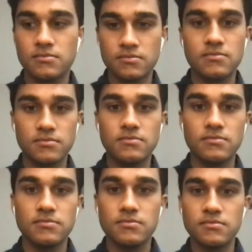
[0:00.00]

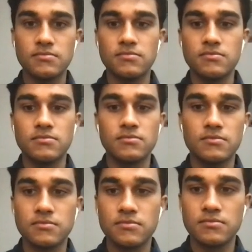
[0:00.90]

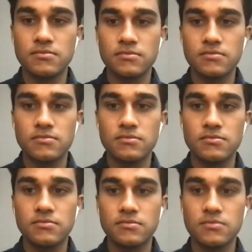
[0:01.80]
(not speaking)